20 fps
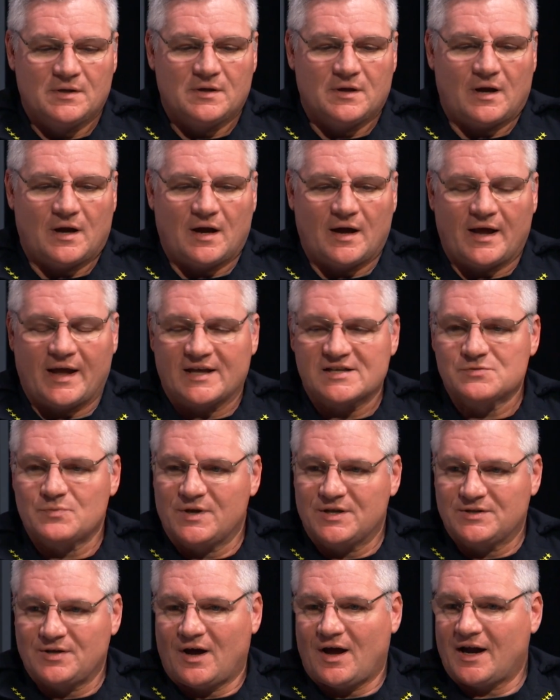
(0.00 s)
As
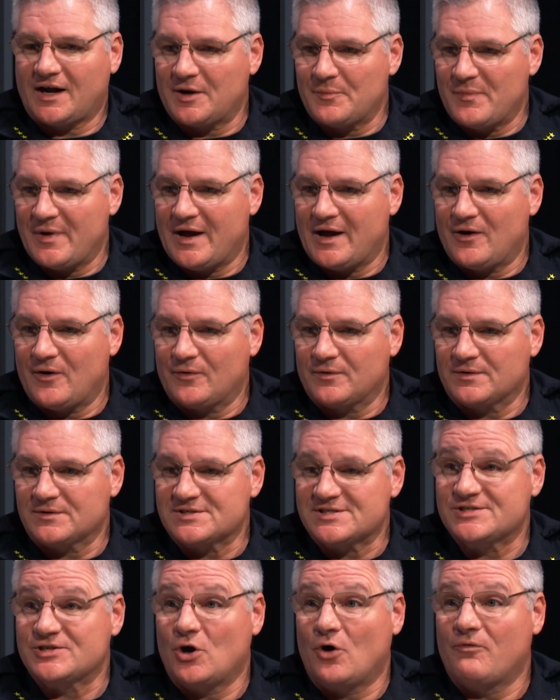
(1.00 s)
we talk about
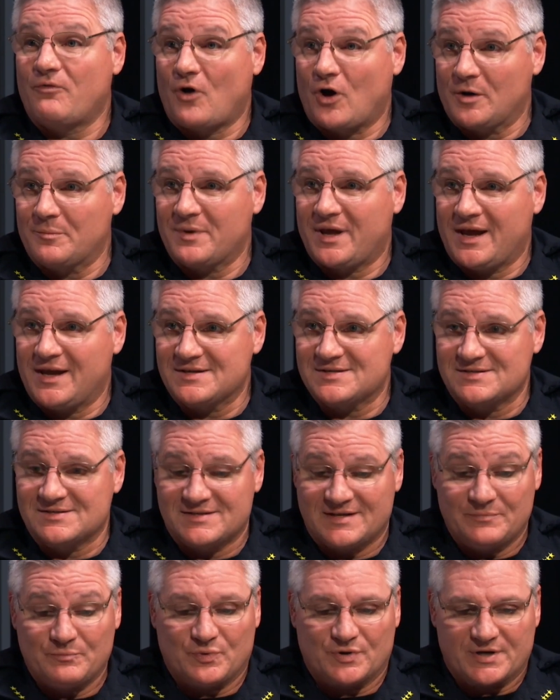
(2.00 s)
self-harm cases
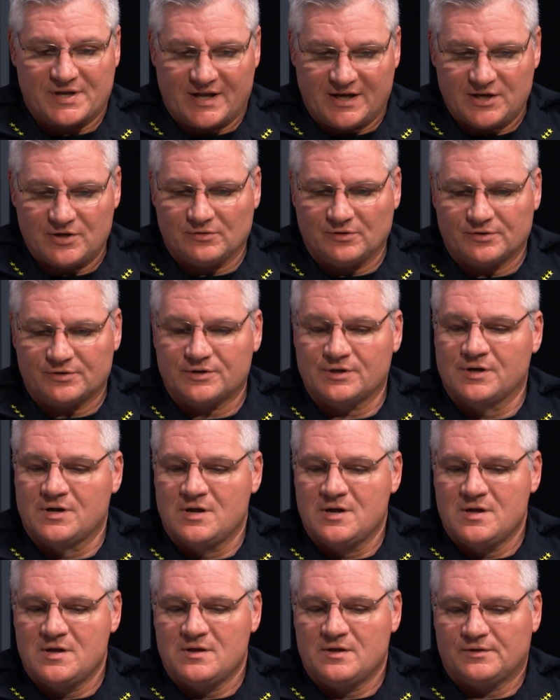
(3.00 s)
in particular,
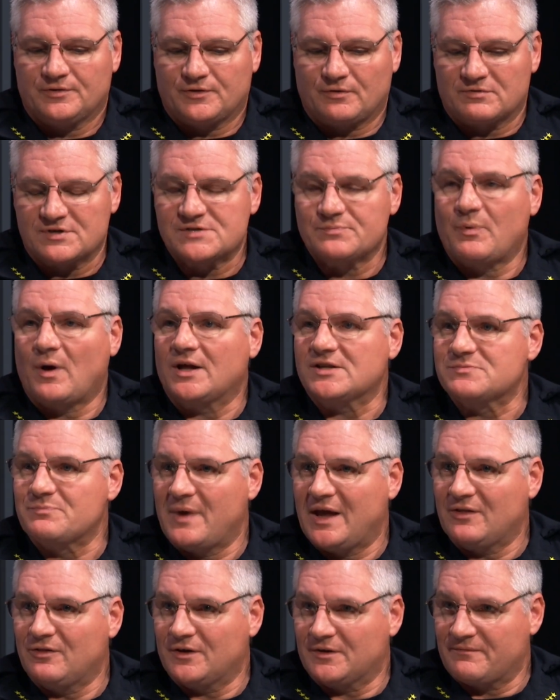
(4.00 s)
the response
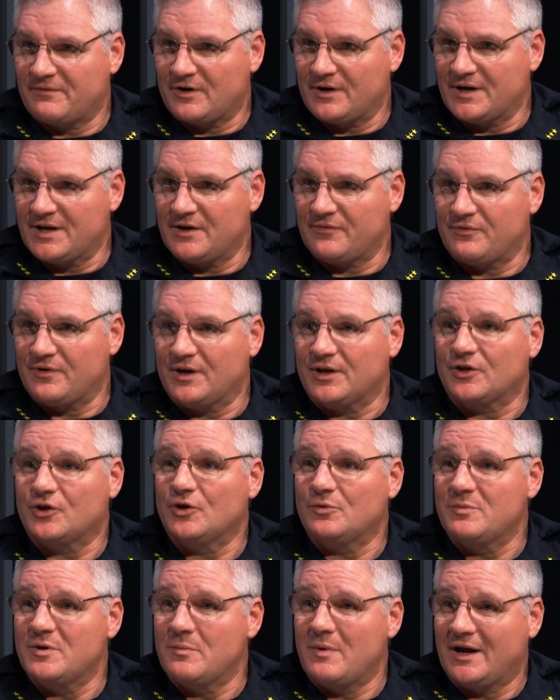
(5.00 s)
may look very different. It
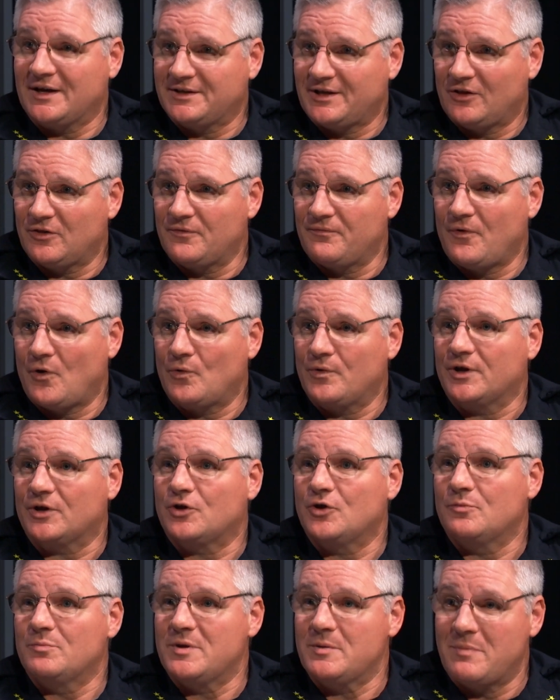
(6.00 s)
could be by telephone, it
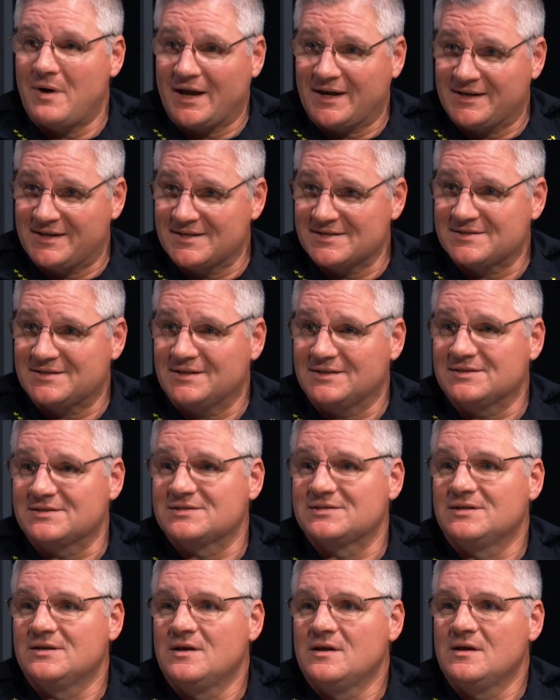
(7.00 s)
could be by
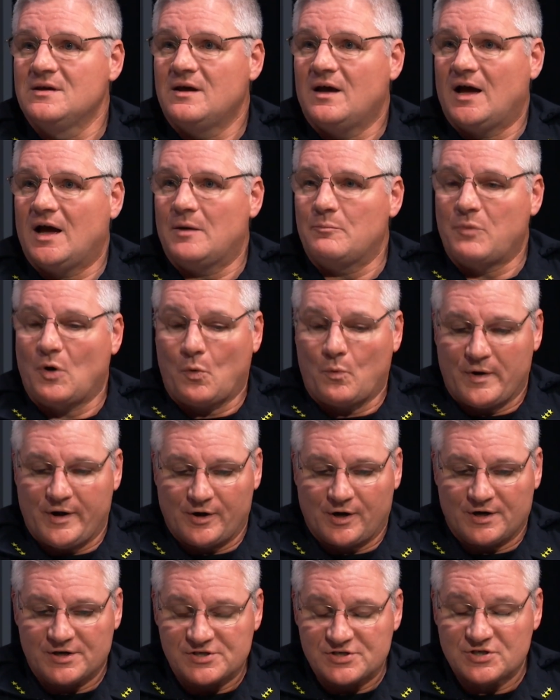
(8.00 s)
distance, but we
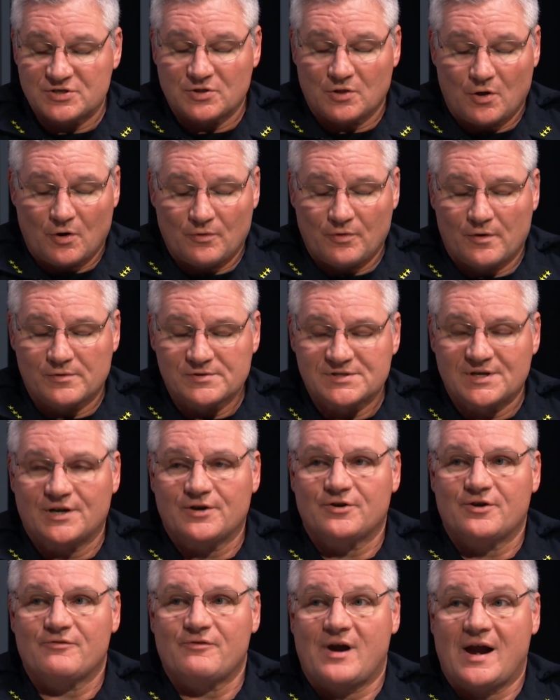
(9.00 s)
are going to slow those
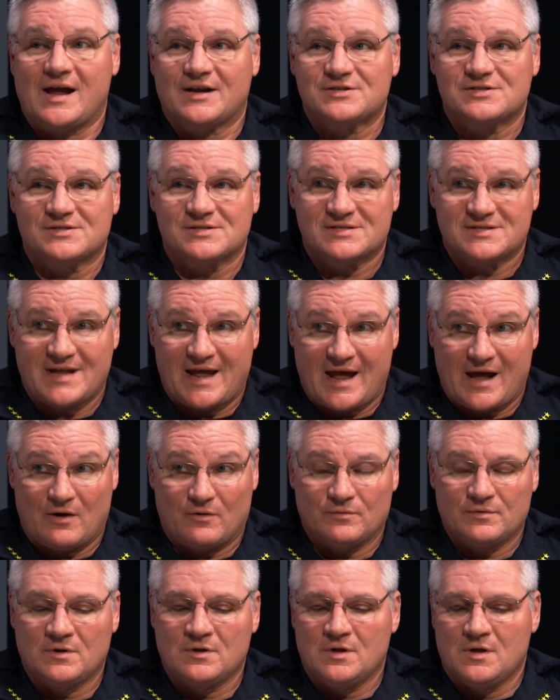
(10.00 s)
interactions
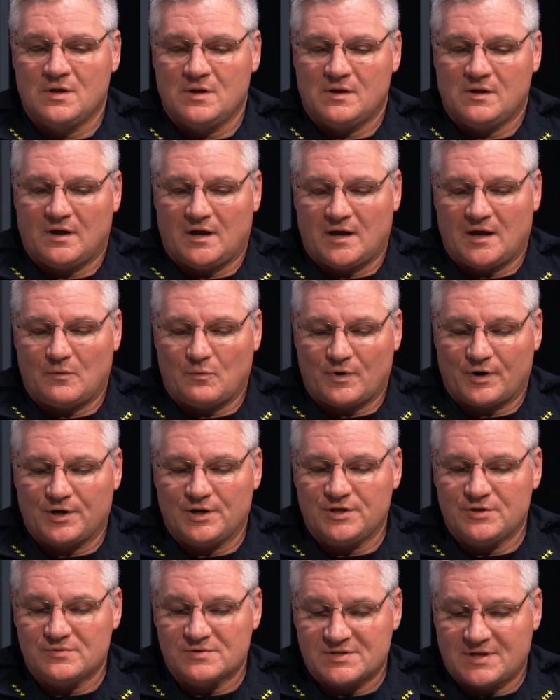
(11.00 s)
down. We're going
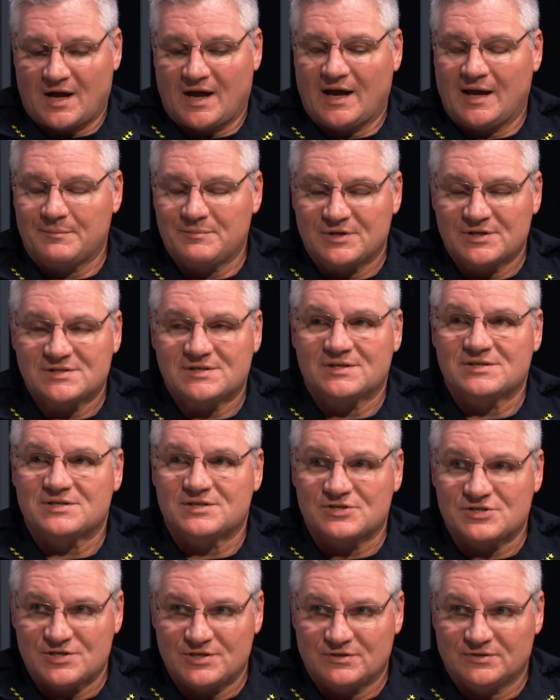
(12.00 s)
to use time, distance,
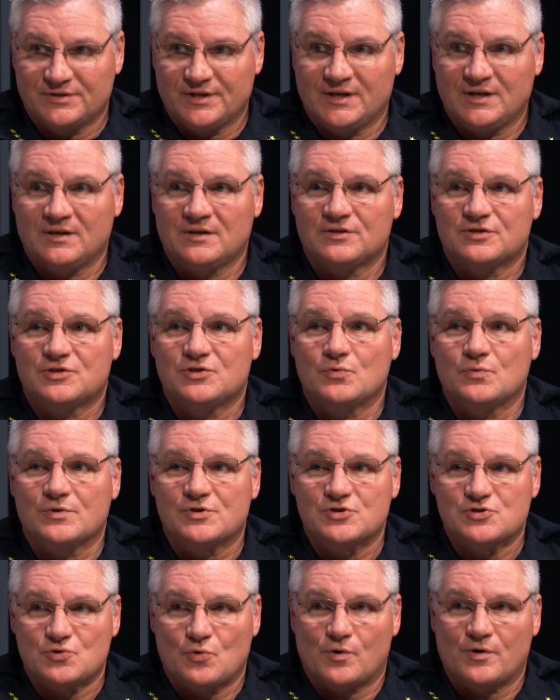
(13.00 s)
and shielding to
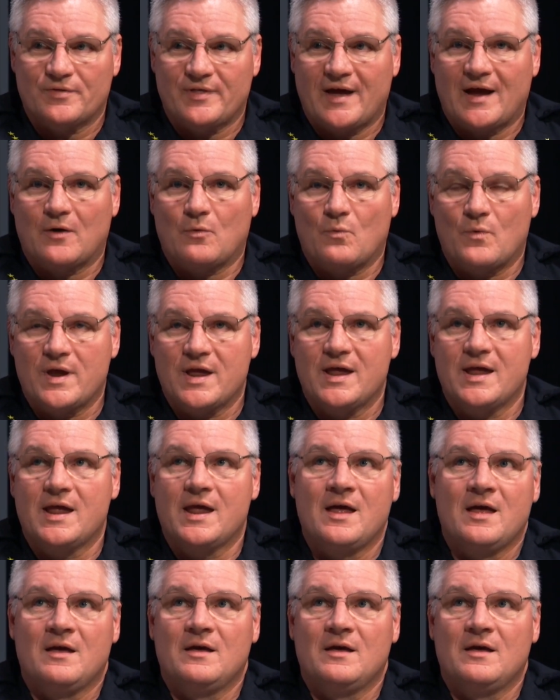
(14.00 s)
ensure that we